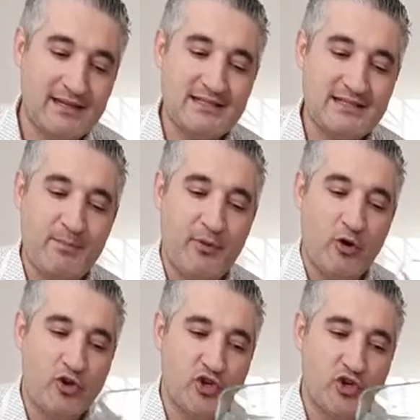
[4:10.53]
This is a
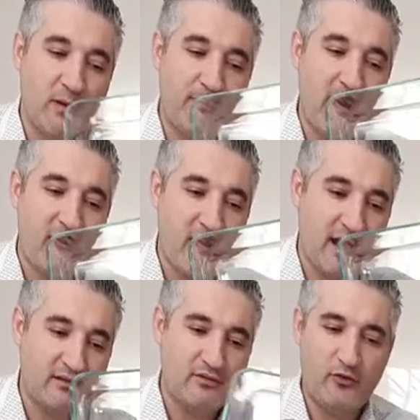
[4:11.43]
portion of Pyrex
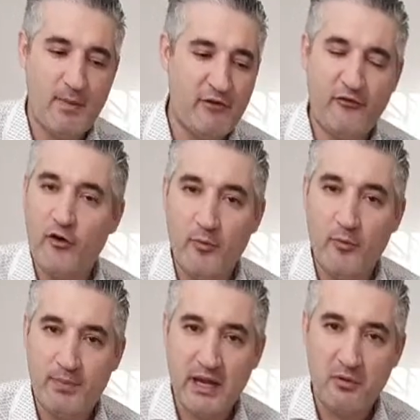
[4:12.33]
for about 4
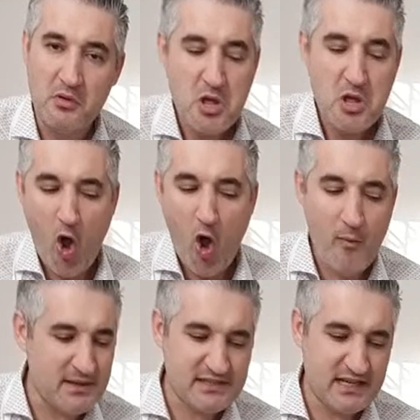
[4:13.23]
people or
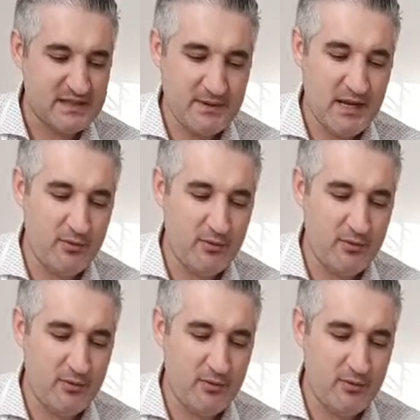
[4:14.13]
maybe 6 people.